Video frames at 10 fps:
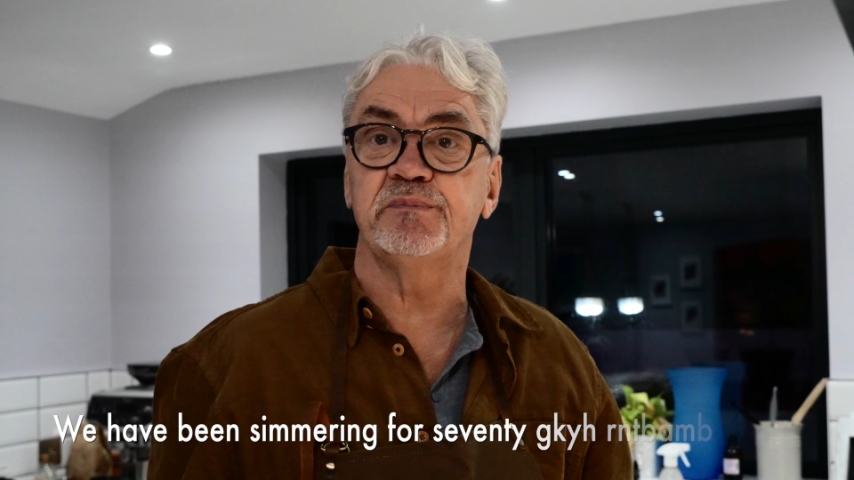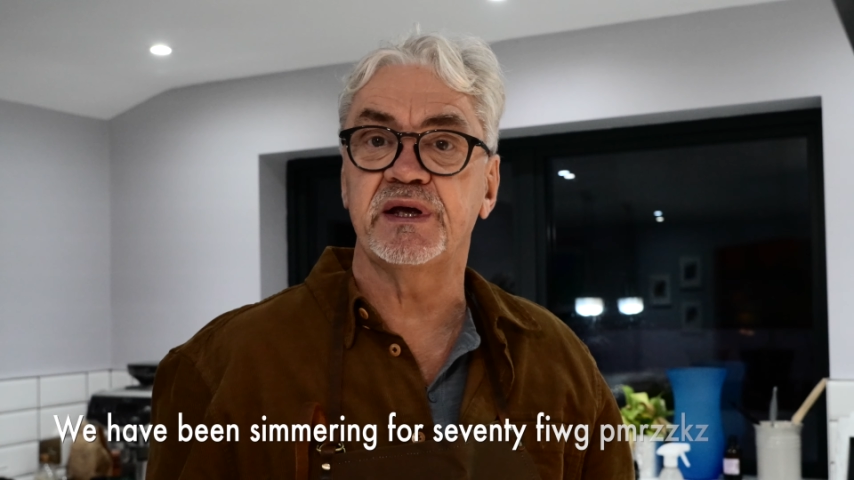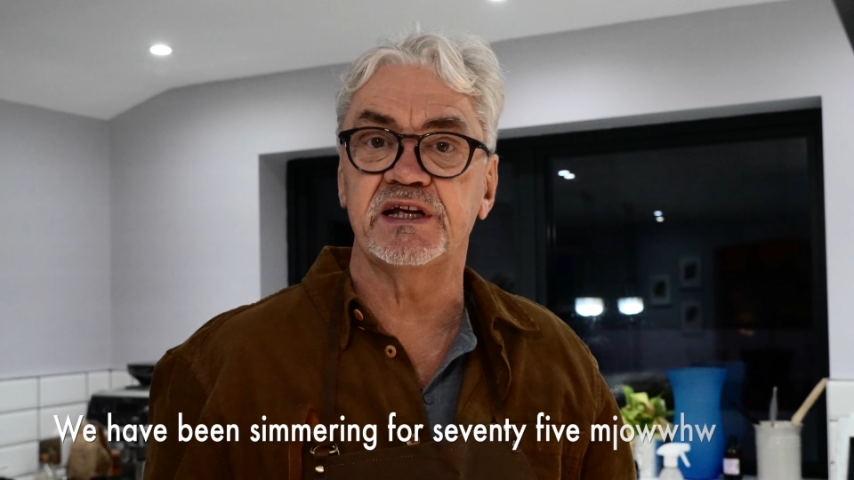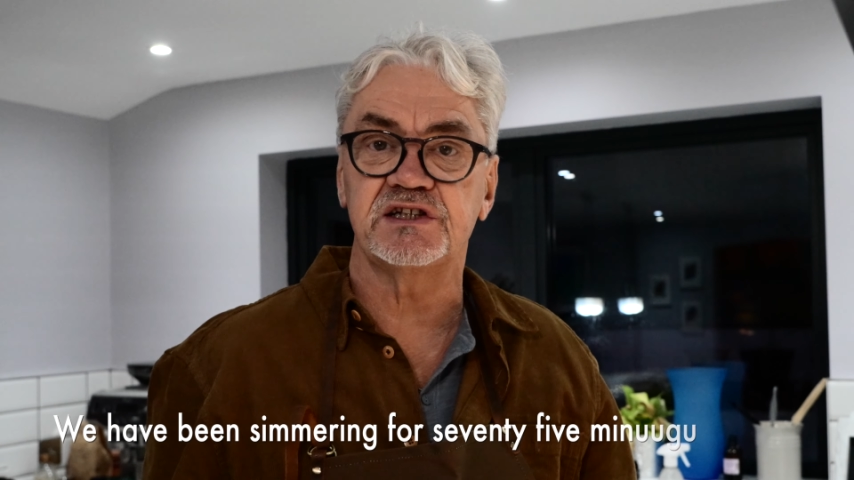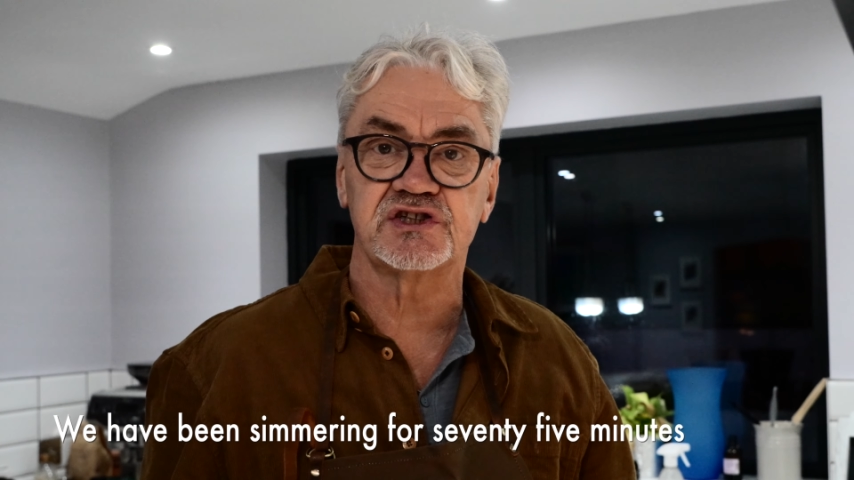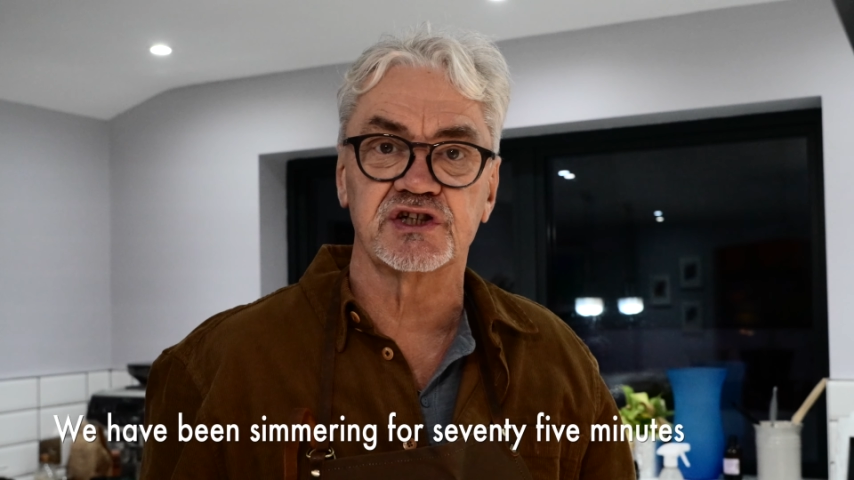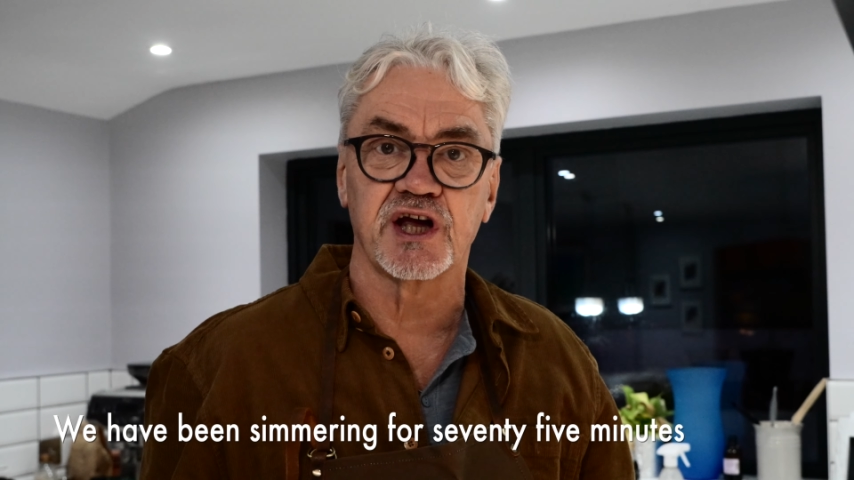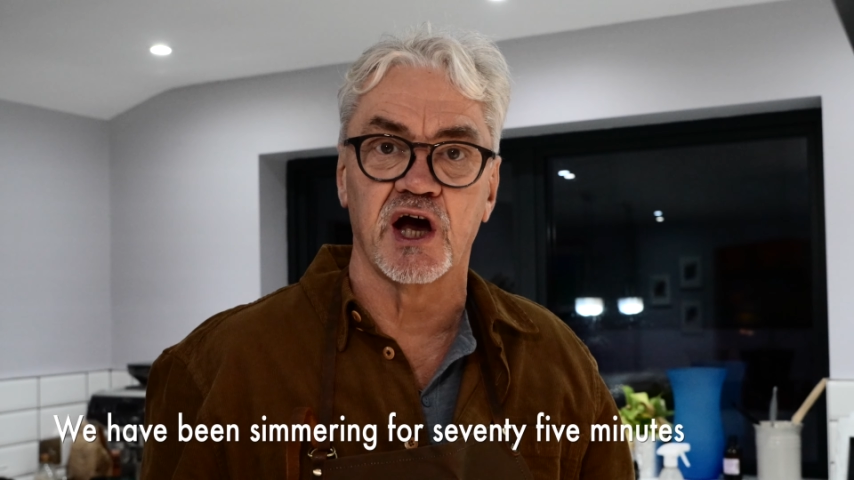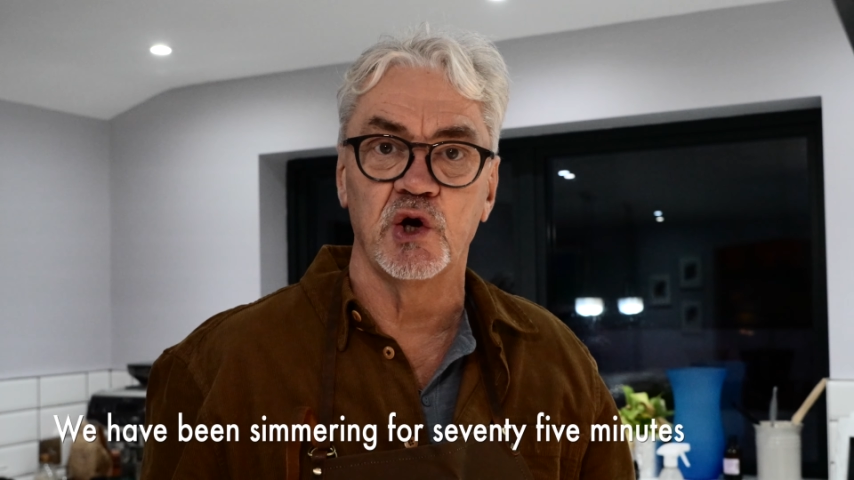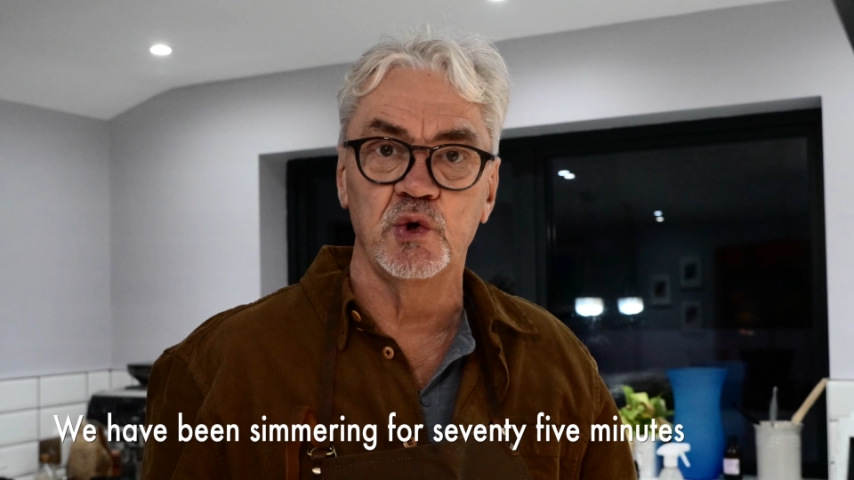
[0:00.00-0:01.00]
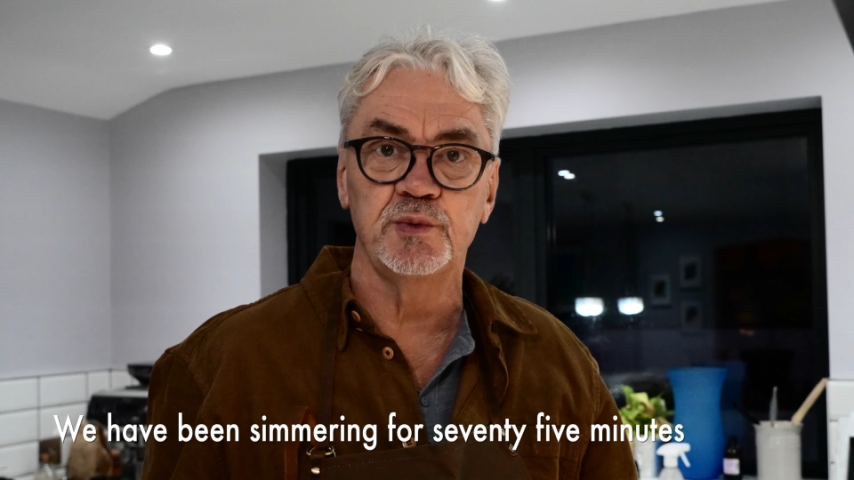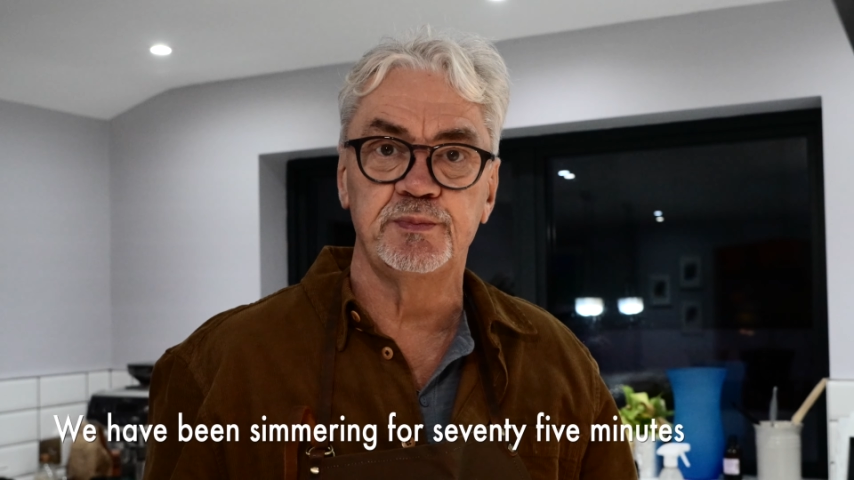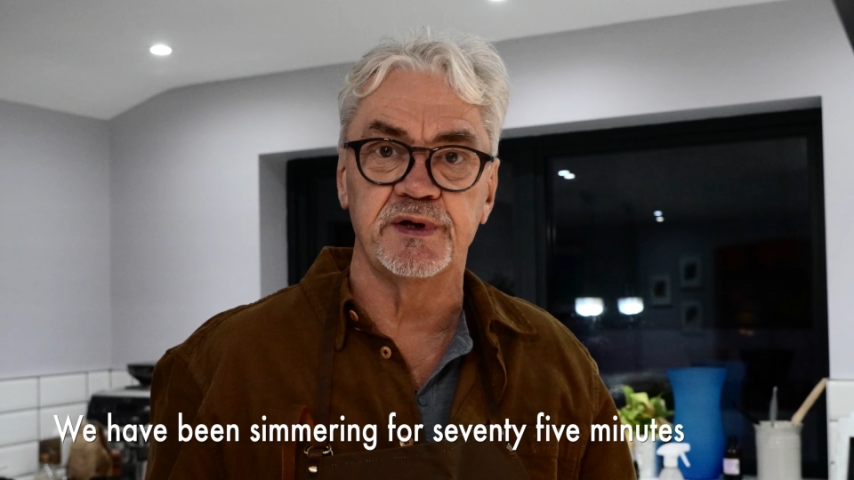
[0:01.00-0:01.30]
minutes to go